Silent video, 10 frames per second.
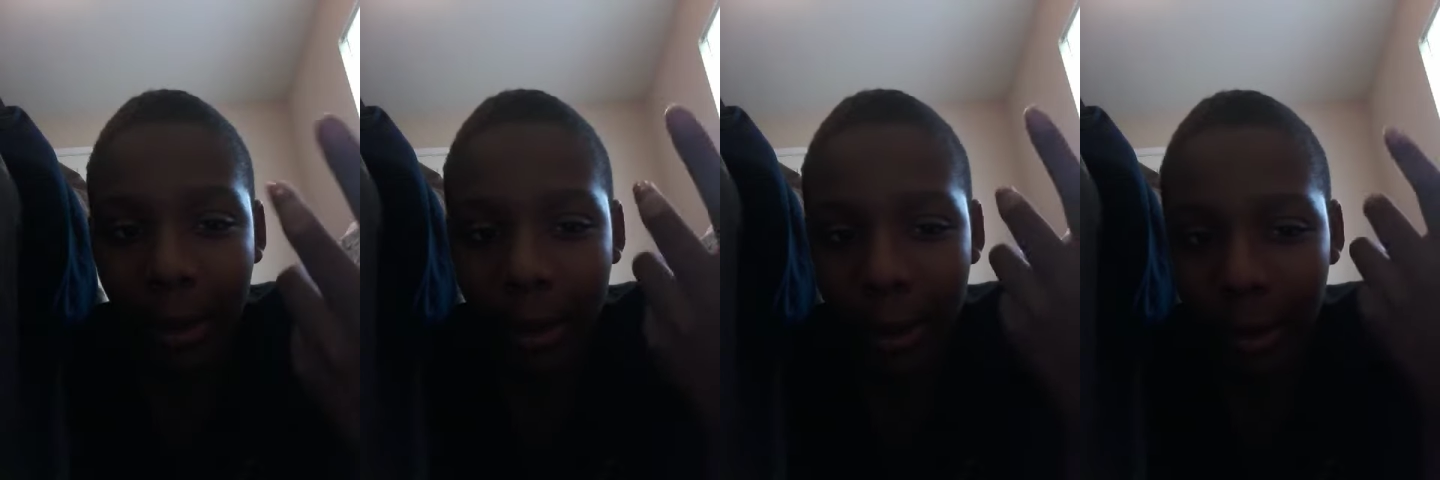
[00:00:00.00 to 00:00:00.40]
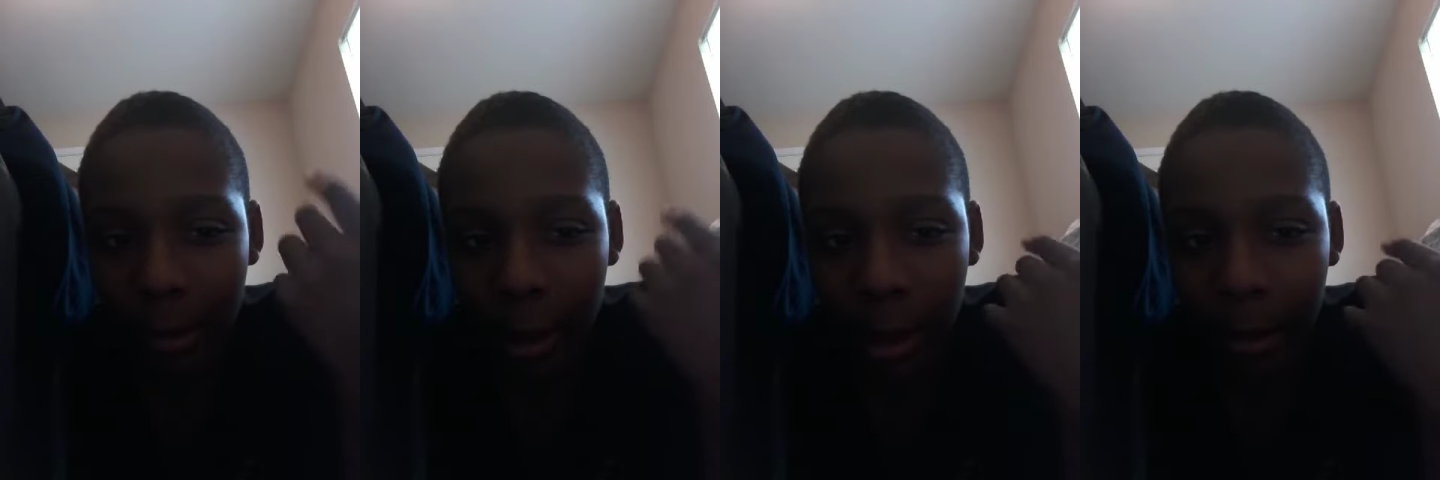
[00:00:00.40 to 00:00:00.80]
is going
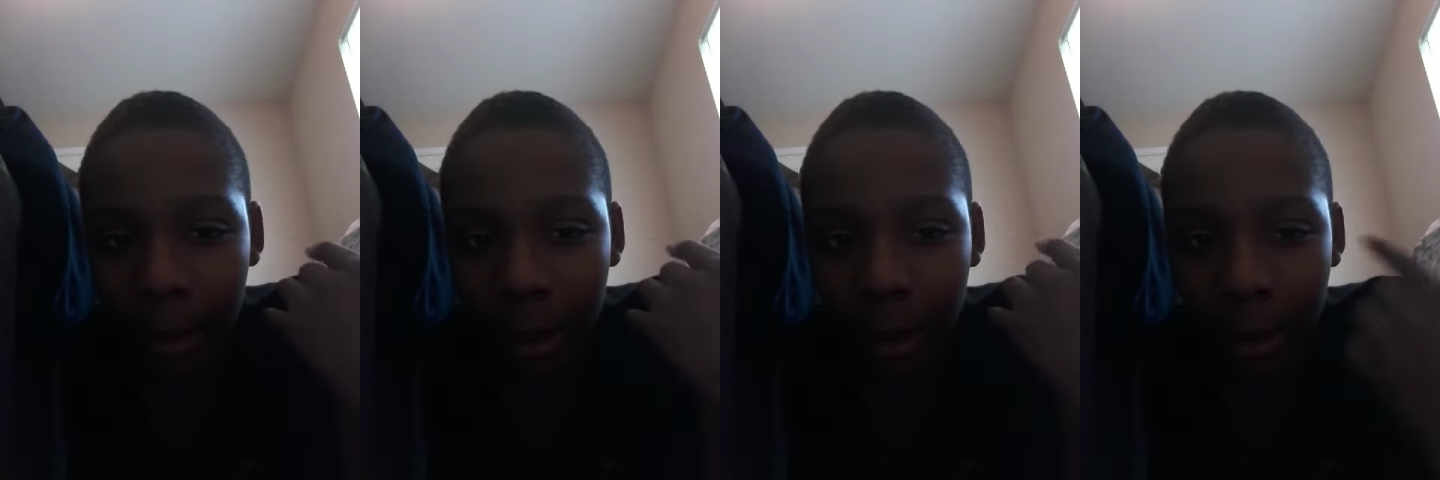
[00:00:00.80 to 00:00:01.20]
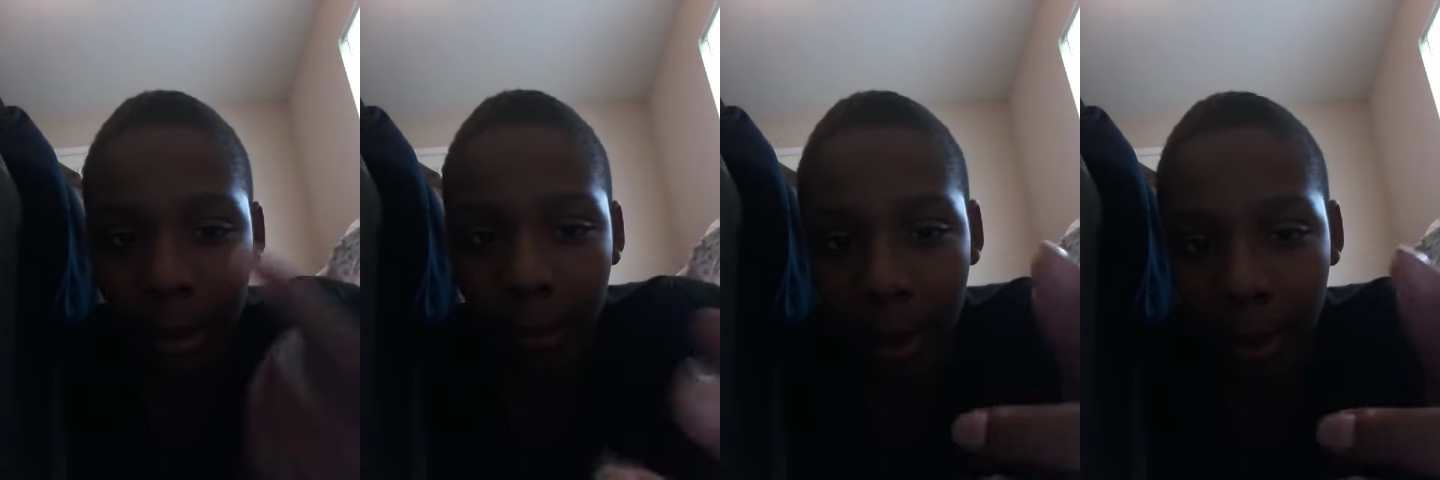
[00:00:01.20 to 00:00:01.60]
to be coming
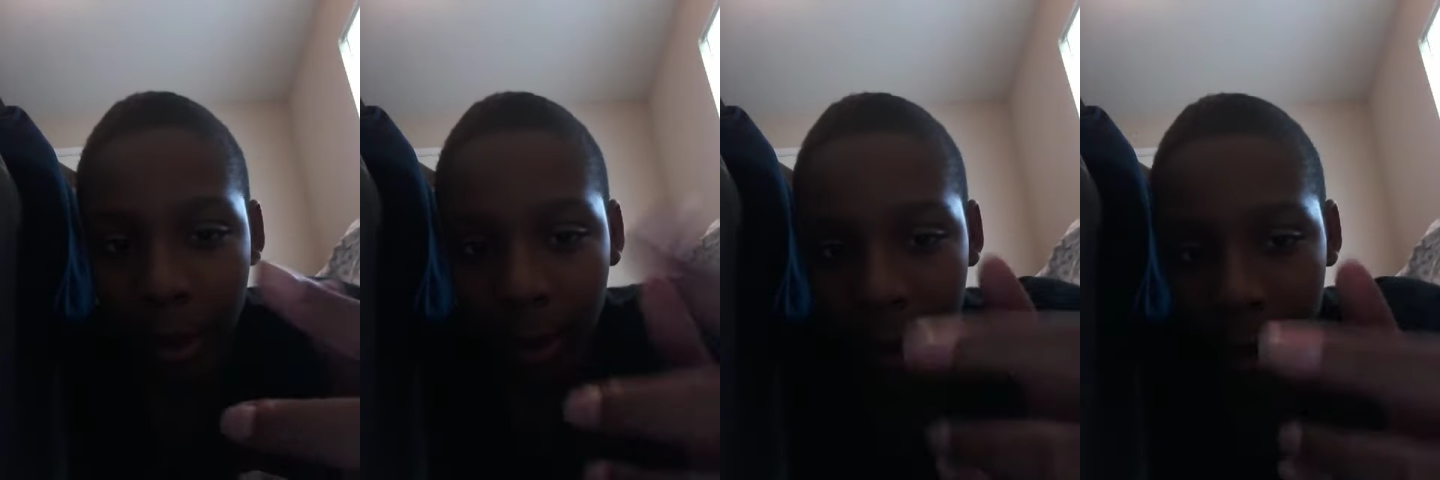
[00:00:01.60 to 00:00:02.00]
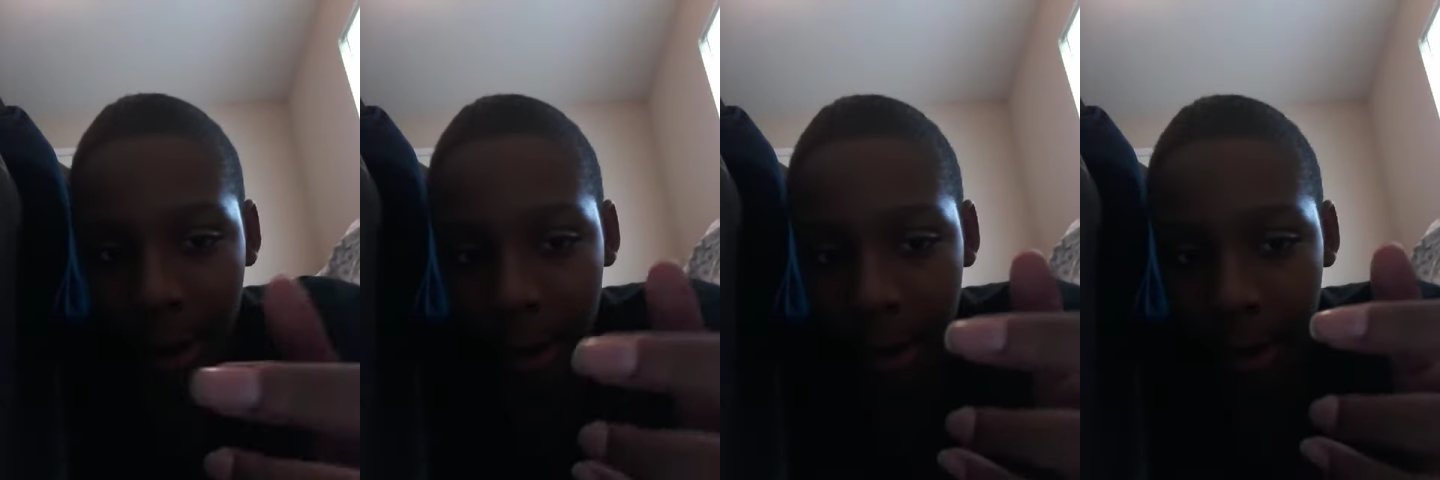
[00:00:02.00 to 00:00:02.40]
tomorrow
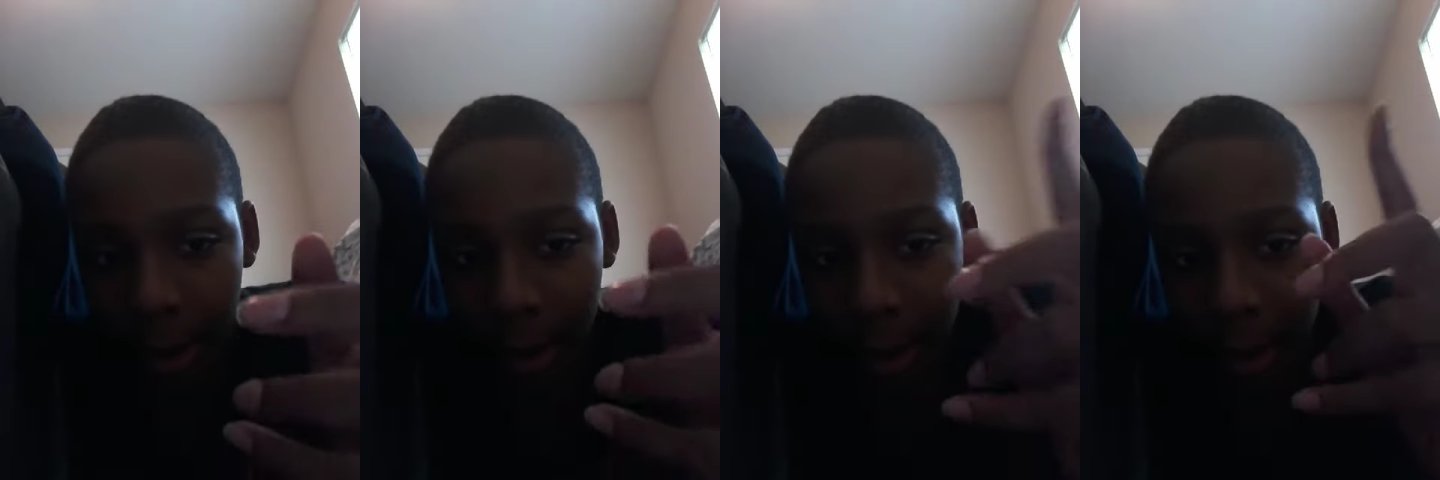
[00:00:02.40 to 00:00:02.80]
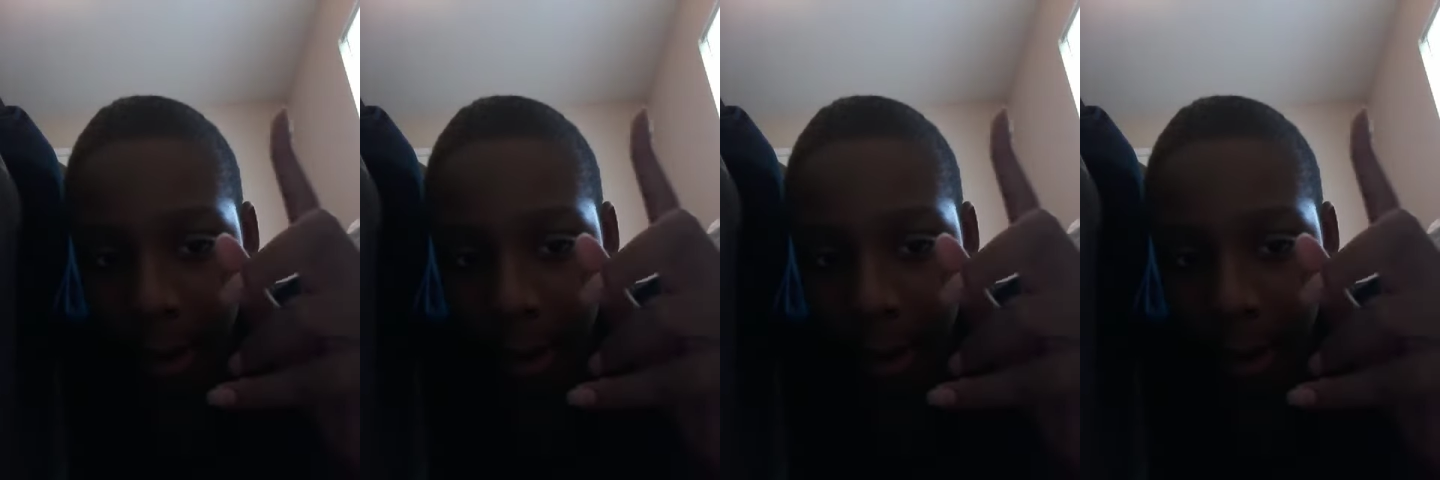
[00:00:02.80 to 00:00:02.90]
and